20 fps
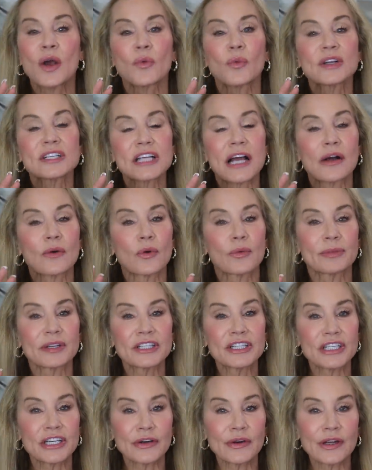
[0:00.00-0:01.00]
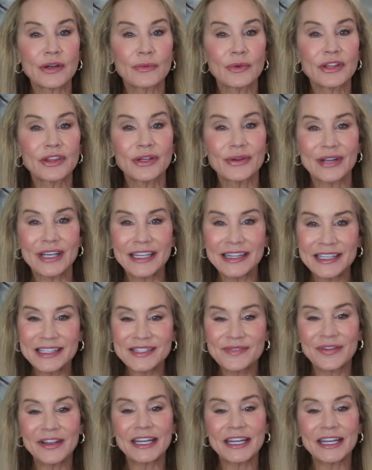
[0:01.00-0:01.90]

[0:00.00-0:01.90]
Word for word: which I will be sharing with you in this